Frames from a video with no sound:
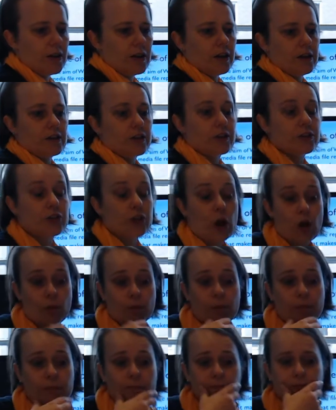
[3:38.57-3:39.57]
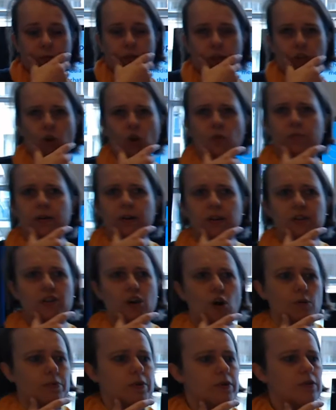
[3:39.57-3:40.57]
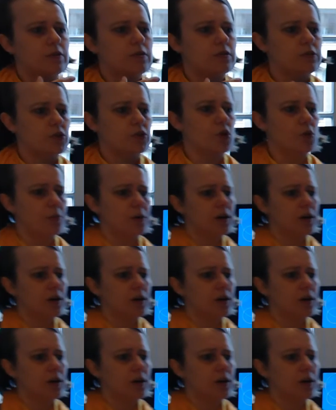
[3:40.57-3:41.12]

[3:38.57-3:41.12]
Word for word: The scope, scoop, scope, scoop.